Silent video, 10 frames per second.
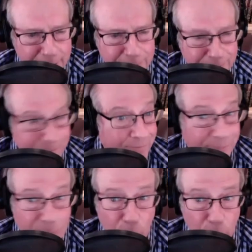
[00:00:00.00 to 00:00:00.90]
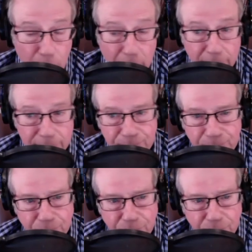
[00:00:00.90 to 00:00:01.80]
No, you,
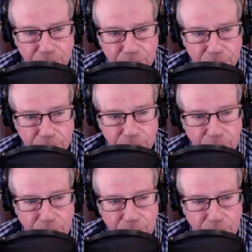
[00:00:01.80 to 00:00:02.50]
you don't get to do that as